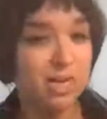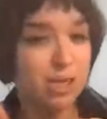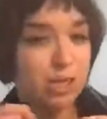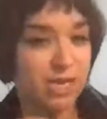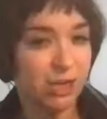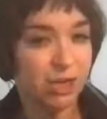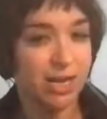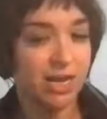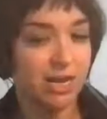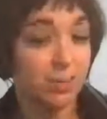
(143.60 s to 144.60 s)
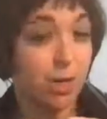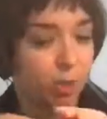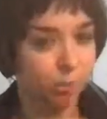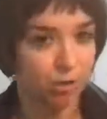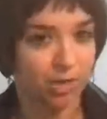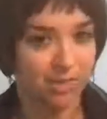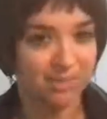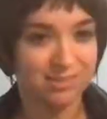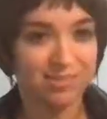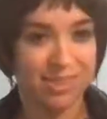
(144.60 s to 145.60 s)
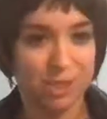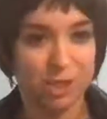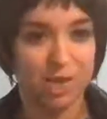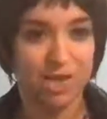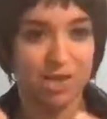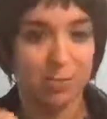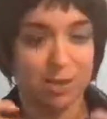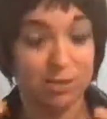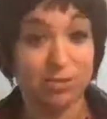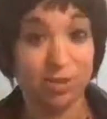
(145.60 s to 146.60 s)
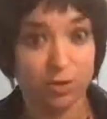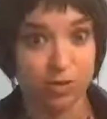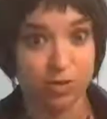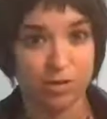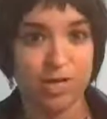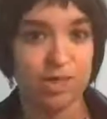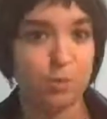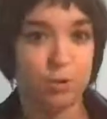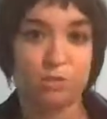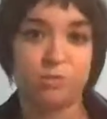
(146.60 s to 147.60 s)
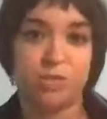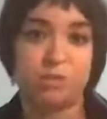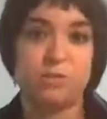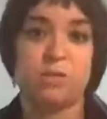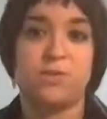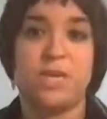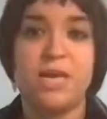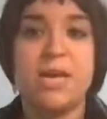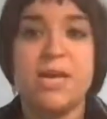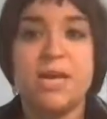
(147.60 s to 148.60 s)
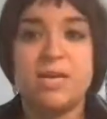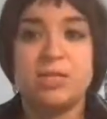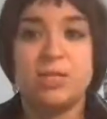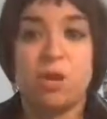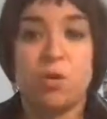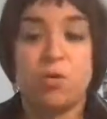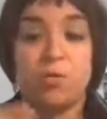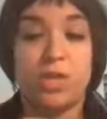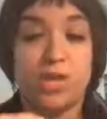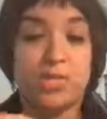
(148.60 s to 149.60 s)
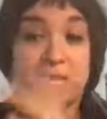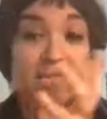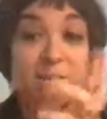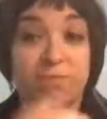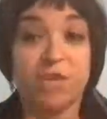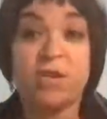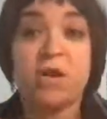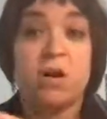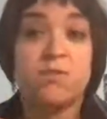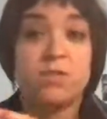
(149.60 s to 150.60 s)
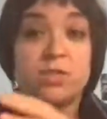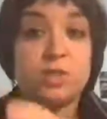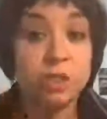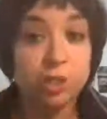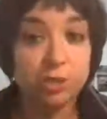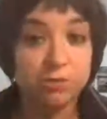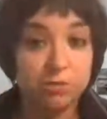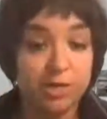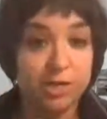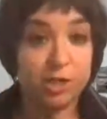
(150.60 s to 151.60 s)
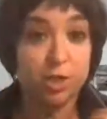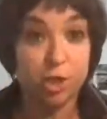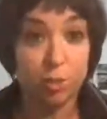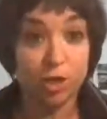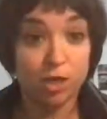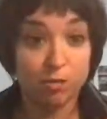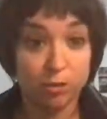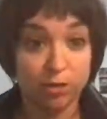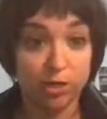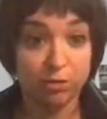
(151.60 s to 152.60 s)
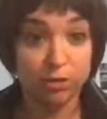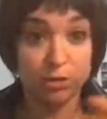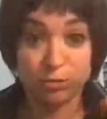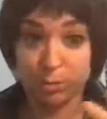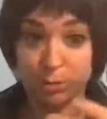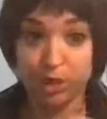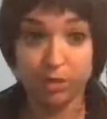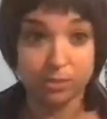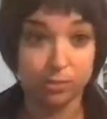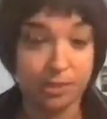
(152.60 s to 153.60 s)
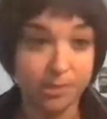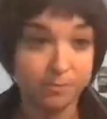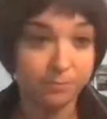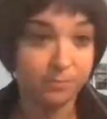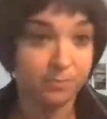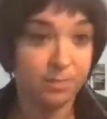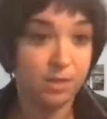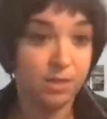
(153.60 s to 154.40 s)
but it's not just educating about your products, it's educating about the field that you're in, the problems that you're solving. So the idea is the vendor offers such good information that you become loyal to the brand, right?